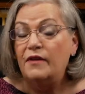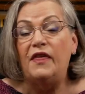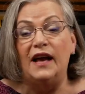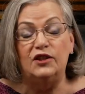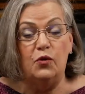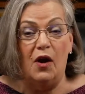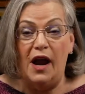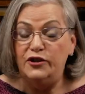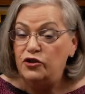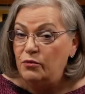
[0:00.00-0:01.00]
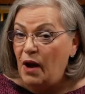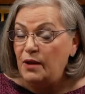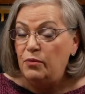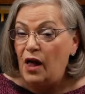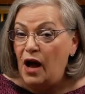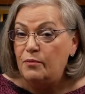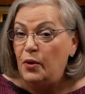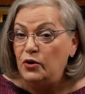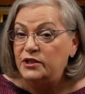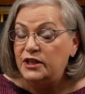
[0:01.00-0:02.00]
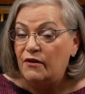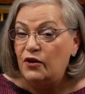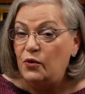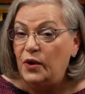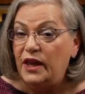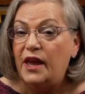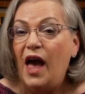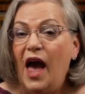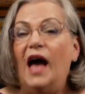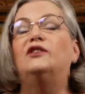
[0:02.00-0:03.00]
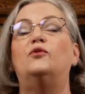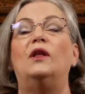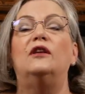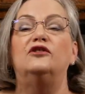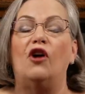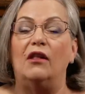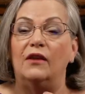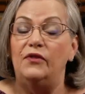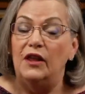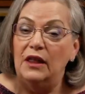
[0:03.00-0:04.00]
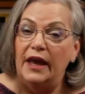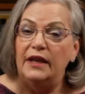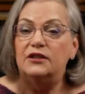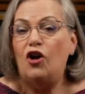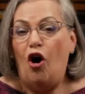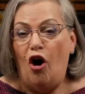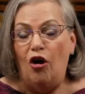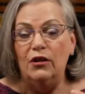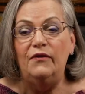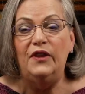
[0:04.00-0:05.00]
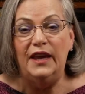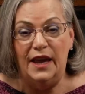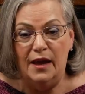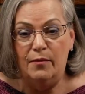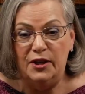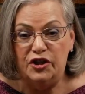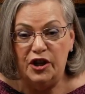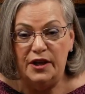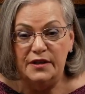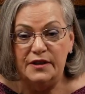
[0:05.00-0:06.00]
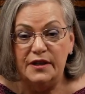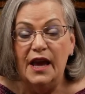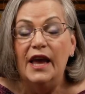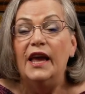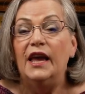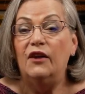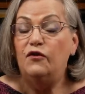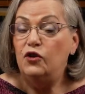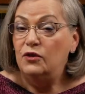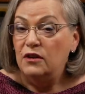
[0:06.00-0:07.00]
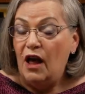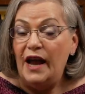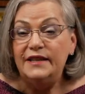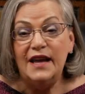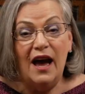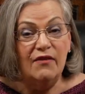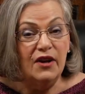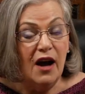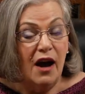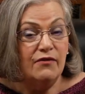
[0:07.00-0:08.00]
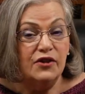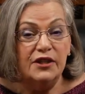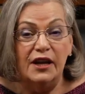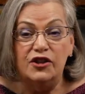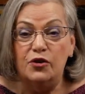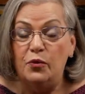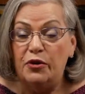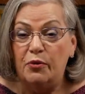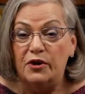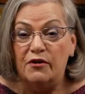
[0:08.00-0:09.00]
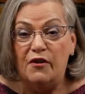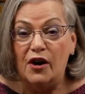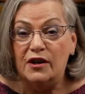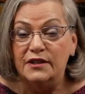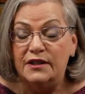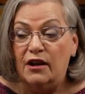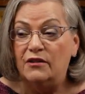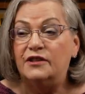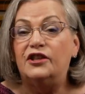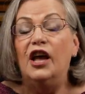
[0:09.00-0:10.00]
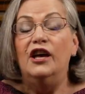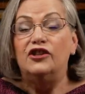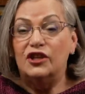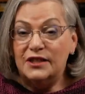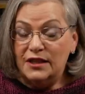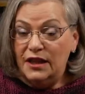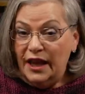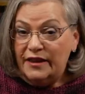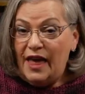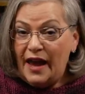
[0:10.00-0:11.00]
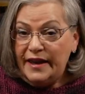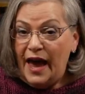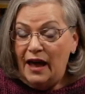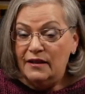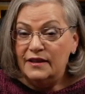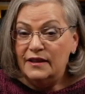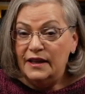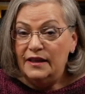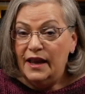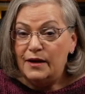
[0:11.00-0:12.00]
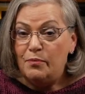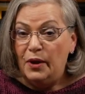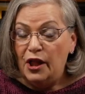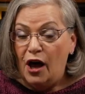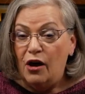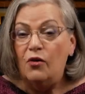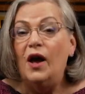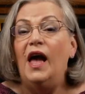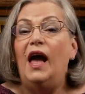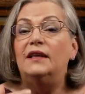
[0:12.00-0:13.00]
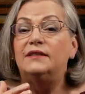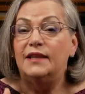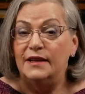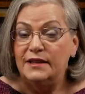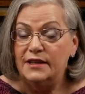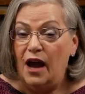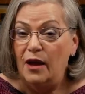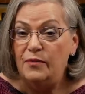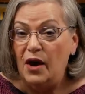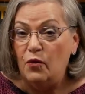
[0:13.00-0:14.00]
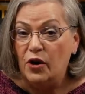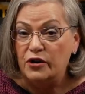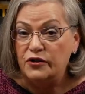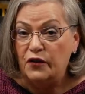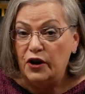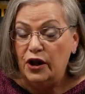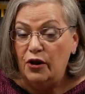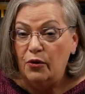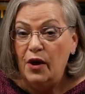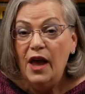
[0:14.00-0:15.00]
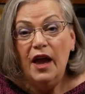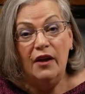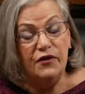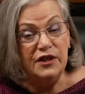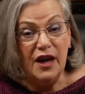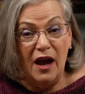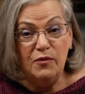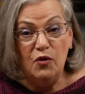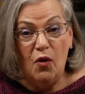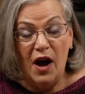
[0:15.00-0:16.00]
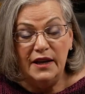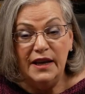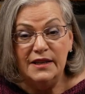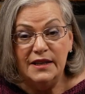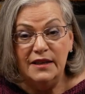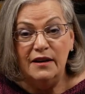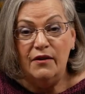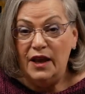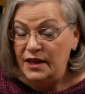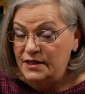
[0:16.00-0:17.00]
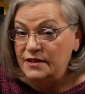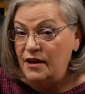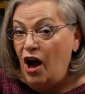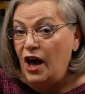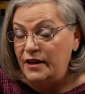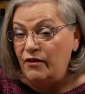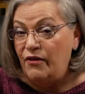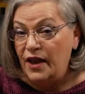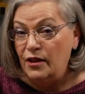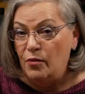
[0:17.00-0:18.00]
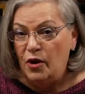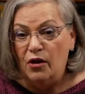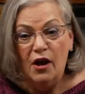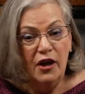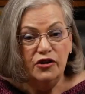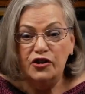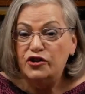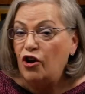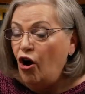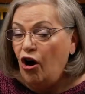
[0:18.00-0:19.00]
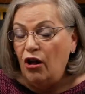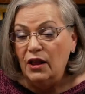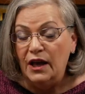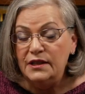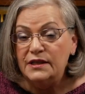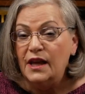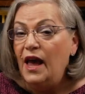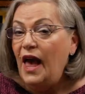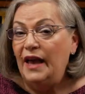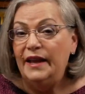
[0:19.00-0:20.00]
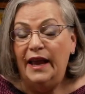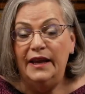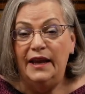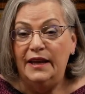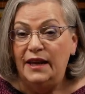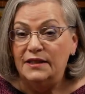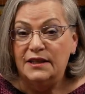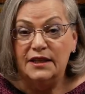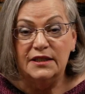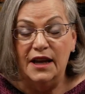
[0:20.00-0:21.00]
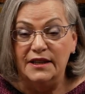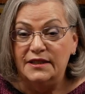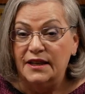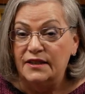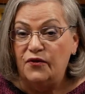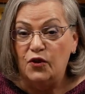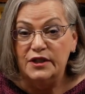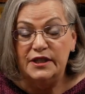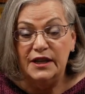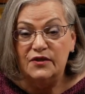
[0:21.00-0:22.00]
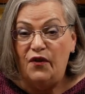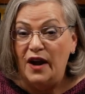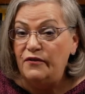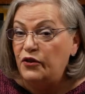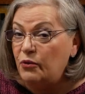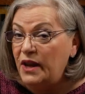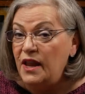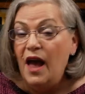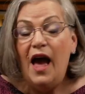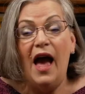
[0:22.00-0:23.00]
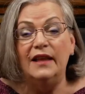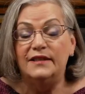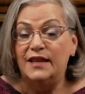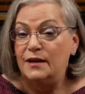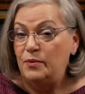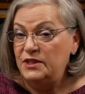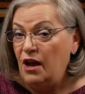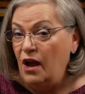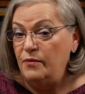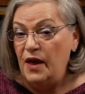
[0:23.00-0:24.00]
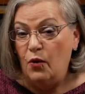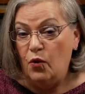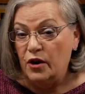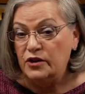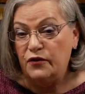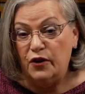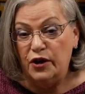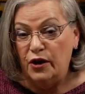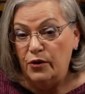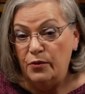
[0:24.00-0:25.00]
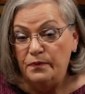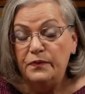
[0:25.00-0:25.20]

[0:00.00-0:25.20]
That's where I do my blog post every week, as well as all of the links, all of the images. If you'd like to have a conversation with one of our consultants, just click that Calendly link below and set a time that works for you. If the time you want isn't is not available, just call us at 888-696-4653 and set up a time that works for you.